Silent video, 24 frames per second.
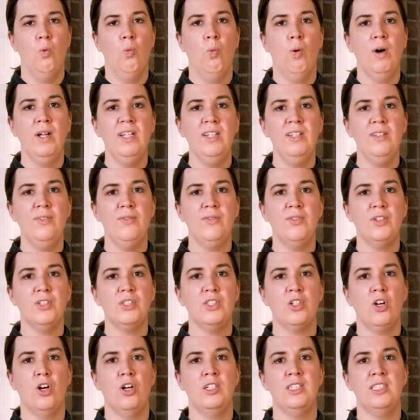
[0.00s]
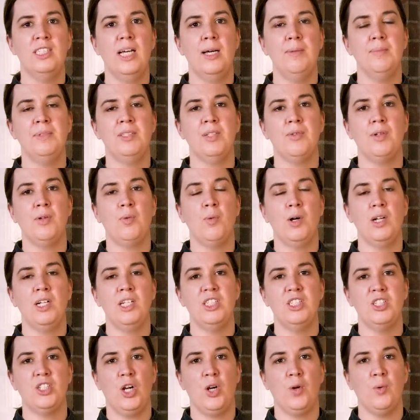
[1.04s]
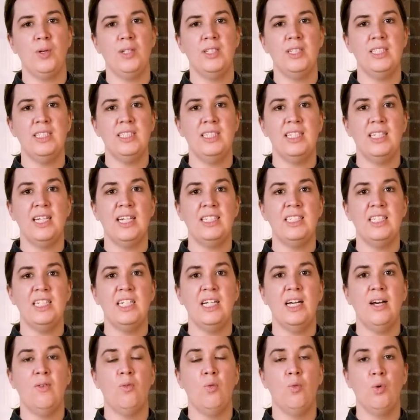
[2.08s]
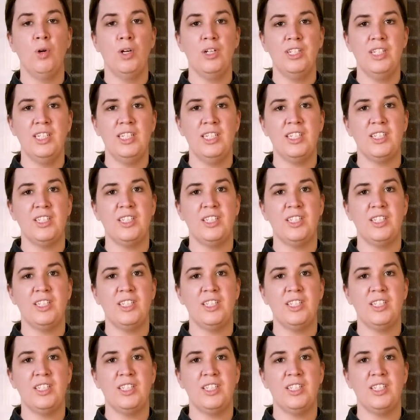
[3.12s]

One of the first concepts that we want to start with is the idea of working